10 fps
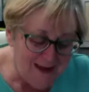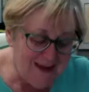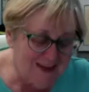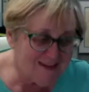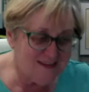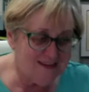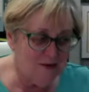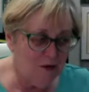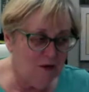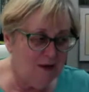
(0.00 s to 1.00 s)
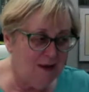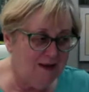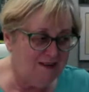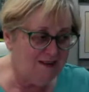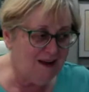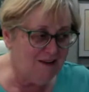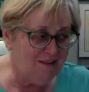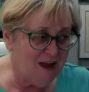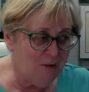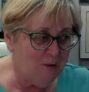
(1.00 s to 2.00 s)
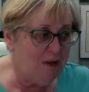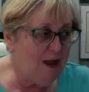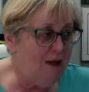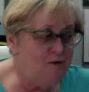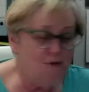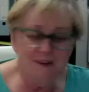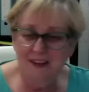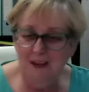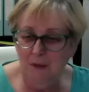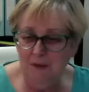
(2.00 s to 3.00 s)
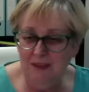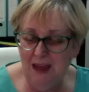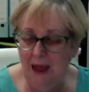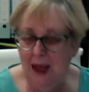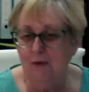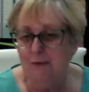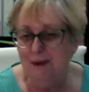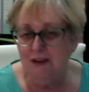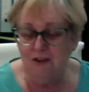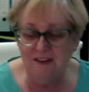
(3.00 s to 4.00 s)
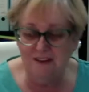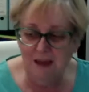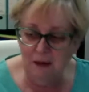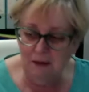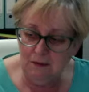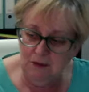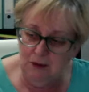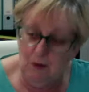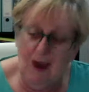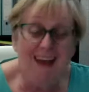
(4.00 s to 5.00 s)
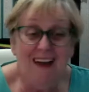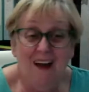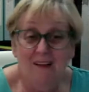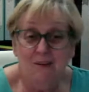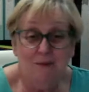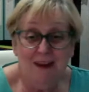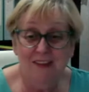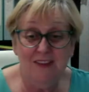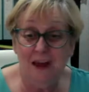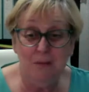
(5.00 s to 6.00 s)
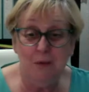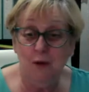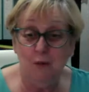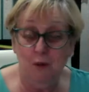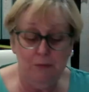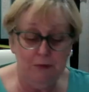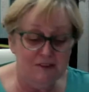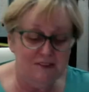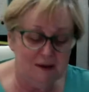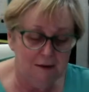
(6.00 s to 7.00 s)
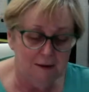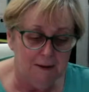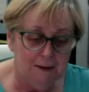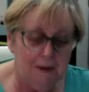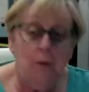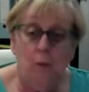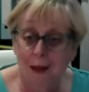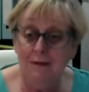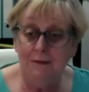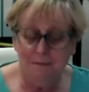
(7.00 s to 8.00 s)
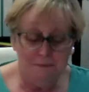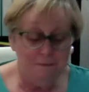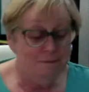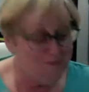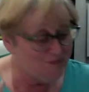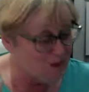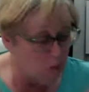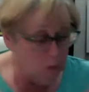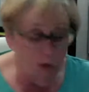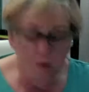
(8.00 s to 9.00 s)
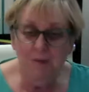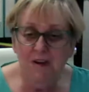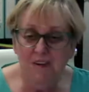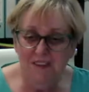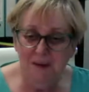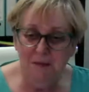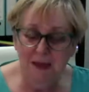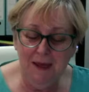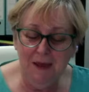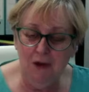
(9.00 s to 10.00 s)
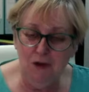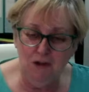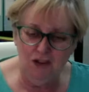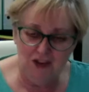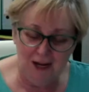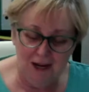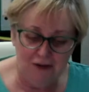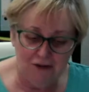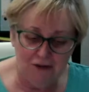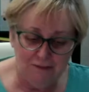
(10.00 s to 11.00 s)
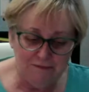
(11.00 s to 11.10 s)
it's kind of like, well, how do I deal with it? How do I address it? You know, I can't do anything. I'm only one person. Well, one person can make a huge change